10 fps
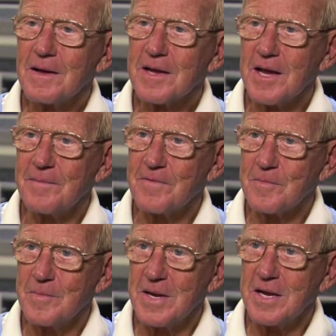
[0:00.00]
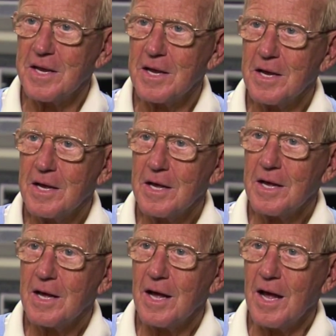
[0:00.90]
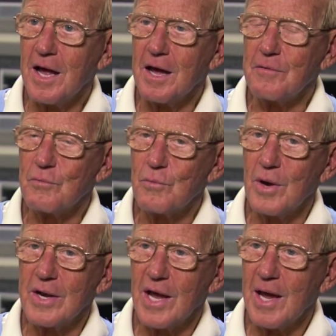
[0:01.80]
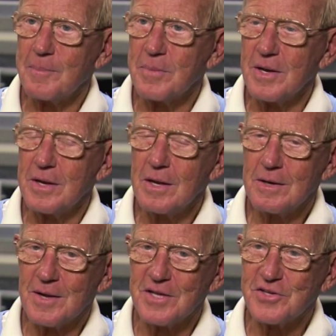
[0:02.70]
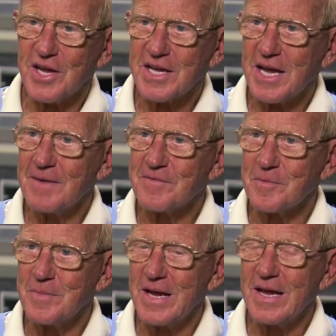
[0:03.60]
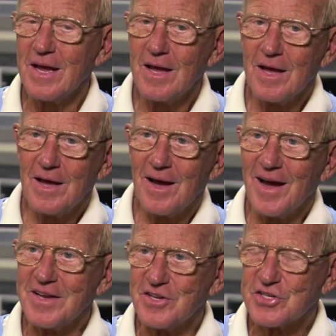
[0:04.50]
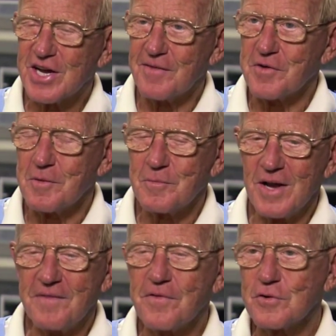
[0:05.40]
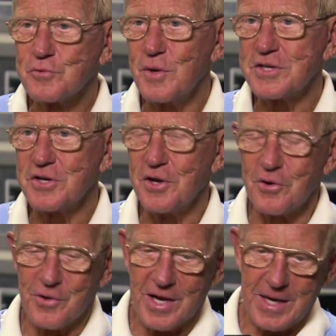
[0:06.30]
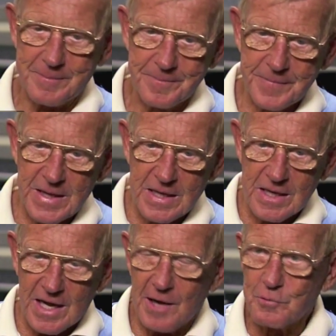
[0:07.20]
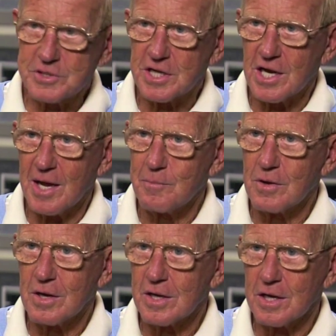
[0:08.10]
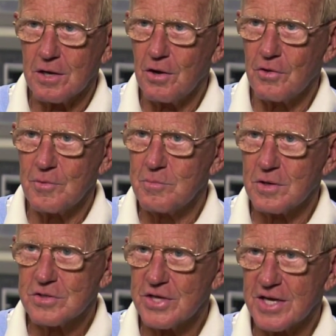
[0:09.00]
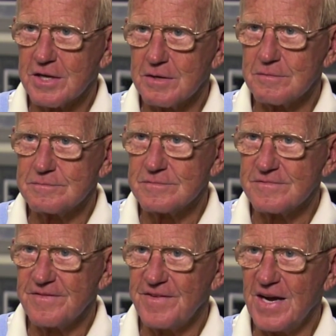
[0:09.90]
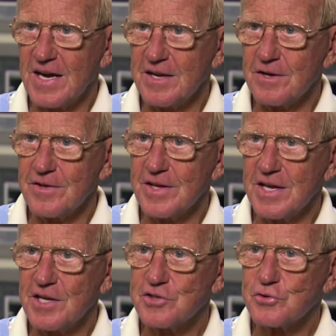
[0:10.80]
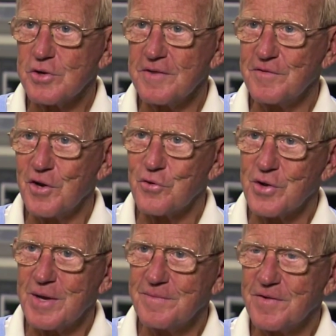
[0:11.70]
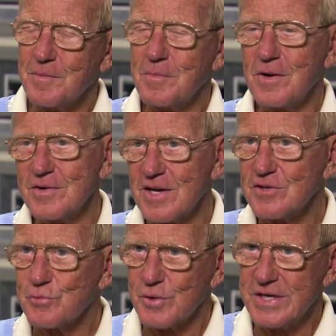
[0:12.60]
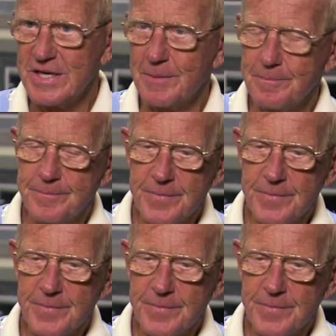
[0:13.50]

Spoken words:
It came from me, and what happened, when I say it came from me, I discovered it. When I first went to Notre Dame, I went to the library, got all the books I could find on the history of Notre Dame football, and I was reading them,